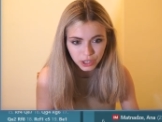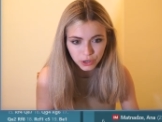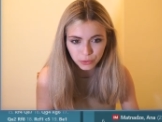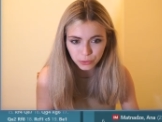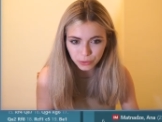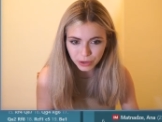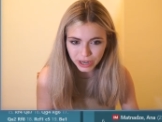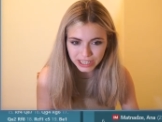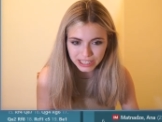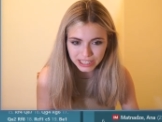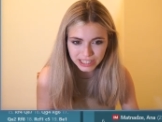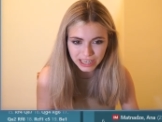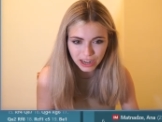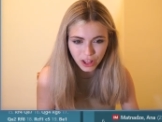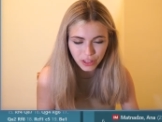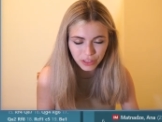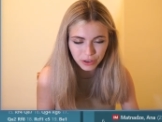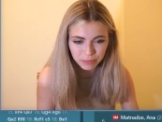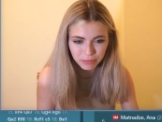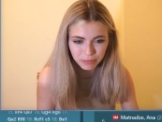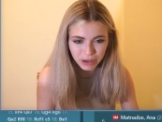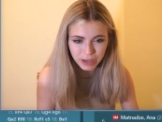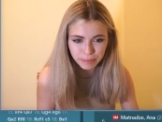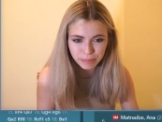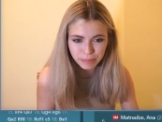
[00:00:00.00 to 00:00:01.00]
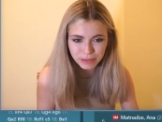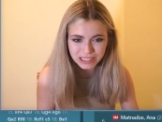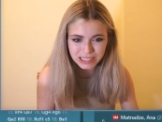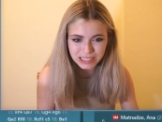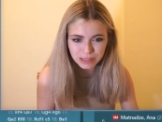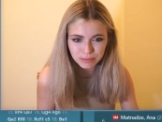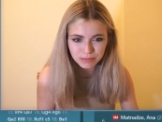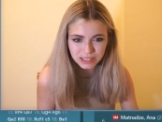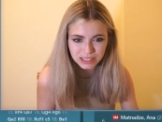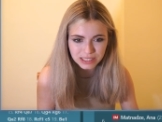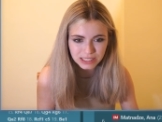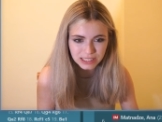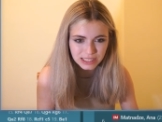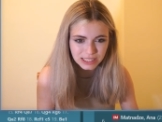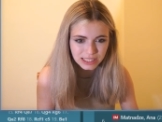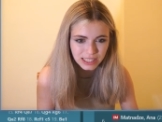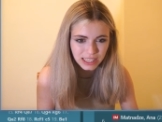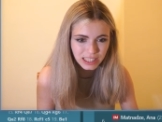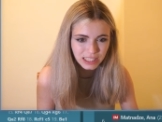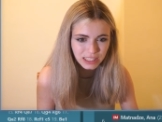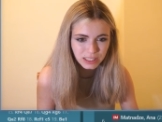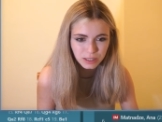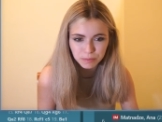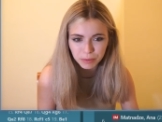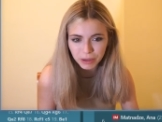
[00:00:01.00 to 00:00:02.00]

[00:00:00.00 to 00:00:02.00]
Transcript: Right now there might be some c6,